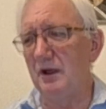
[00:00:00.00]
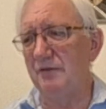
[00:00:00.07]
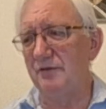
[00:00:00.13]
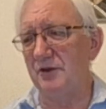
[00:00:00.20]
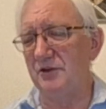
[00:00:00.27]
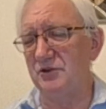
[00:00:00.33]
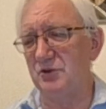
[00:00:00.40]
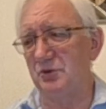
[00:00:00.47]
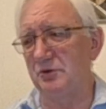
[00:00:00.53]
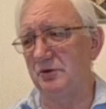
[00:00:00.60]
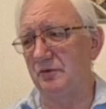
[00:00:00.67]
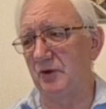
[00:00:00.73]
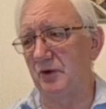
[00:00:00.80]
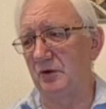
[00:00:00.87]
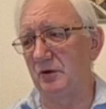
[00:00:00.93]
when I first
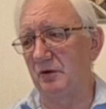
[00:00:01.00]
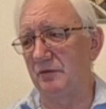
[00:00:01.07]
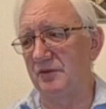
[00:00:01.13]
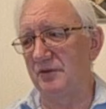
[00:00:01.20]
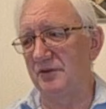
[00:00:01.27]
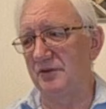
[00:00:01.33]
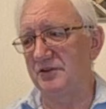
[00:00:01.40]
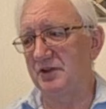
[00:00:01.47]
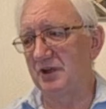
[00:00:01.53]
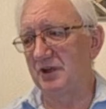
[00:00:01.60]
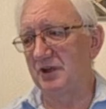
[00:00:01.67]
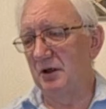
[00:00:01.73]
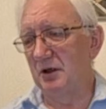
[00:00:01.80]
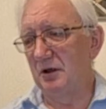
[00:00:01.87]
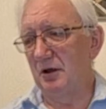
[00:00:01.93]
joined the Foreign
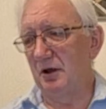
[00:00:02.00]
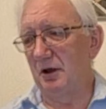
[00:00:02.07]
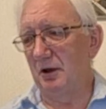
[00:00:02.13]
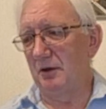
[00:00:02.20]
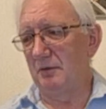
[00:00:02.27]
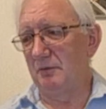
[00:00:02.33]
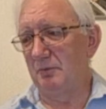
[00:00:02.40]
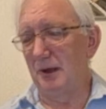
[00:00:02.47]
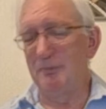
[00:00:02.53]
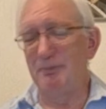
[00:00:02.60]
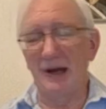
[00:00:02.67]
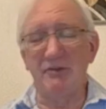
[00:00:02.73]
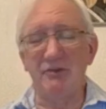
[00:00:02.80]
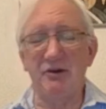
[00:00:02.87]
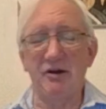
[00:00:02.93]
Office,
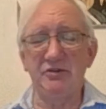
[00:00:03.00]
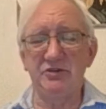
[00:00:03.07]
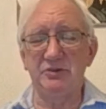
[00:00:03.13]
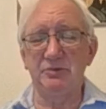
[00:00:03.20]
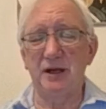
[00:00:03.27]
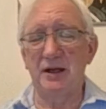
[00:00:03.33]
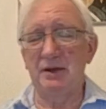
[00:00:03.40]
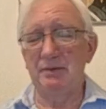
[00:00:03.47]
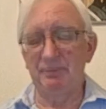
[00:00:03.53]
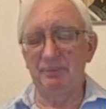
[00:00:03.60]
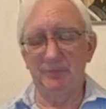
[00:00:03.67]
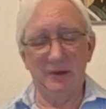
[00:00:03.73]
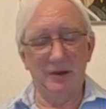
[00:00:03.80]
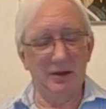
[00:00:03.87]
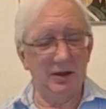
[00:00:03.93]
my background and
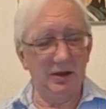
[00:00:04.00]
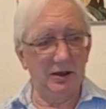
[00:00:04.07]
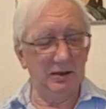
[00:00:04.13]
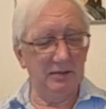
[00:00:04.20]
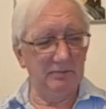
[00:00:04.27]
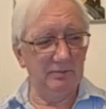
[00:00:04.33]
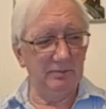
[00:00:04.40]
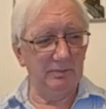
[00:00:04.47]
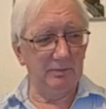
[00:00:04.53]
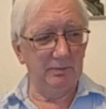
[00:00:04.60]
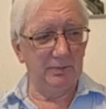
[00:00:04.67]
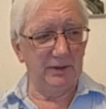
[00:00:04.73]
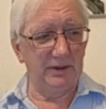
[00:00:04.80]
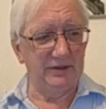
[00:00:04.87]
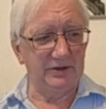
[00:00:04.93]
my
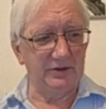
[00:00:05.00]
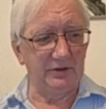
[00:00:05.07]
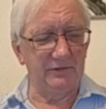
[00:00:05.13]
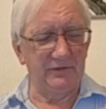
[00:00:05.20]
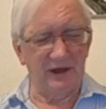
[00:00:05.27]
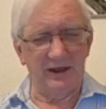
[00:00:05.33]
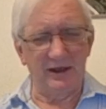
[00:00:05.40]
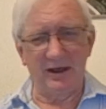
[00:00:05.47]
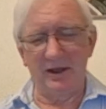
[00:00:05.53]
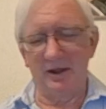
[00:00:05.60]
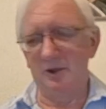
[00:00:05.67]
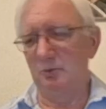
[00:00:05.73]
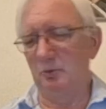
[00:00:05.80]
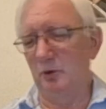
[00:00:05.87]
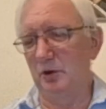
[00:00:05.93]
political
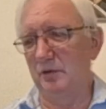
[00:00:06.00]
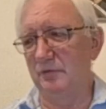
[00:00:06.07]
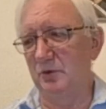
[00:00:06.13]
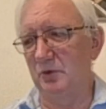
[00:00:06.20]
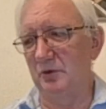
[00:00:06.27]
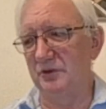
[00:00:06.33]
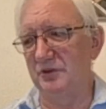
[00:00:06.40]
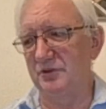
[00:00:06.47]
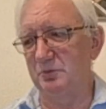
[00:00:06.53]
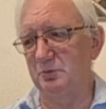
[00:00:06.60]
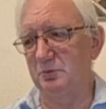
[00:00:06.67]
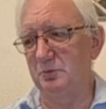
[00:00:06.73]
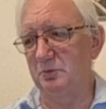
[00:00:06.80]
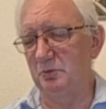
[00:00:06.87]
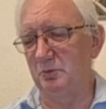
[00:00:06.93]
thinking were, of
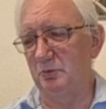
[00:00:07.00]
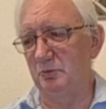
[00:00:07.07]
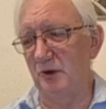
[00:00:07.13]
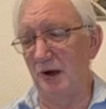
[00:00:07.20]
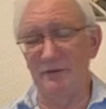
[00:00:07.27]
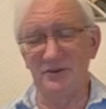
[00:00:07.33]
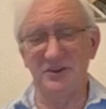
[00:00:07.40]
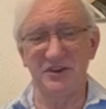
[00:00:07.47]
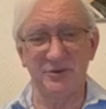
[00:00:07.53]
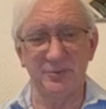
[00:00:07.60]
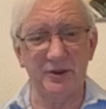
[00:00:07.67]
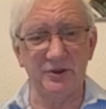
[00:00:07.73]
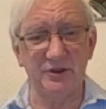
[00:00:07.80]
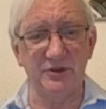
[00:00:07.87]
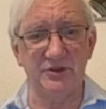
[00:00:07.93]
course, rather
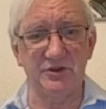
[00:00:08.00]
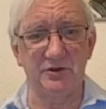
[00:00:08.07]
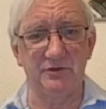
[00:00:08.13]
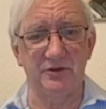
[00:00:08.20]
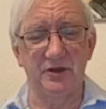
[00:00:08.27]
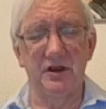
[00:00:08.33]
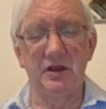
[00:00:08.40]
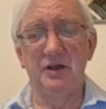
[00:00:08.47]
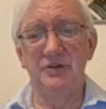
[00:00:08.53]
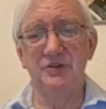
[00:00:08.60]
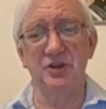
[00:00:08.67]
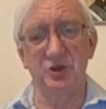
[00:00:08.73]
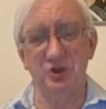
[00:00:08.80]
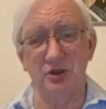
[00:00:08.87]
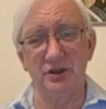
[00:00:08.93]
suspicious to the
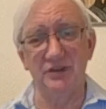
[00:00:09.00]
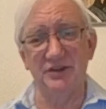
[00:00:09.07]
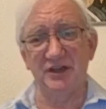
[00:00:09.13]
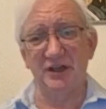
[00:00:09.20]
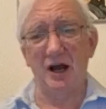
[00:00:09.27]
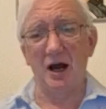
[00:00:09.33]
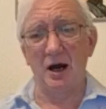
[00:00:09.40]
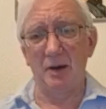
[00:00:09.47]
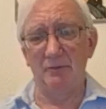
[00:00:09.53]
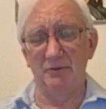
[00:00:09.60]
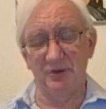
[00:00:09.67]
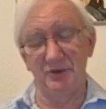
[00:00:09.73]
security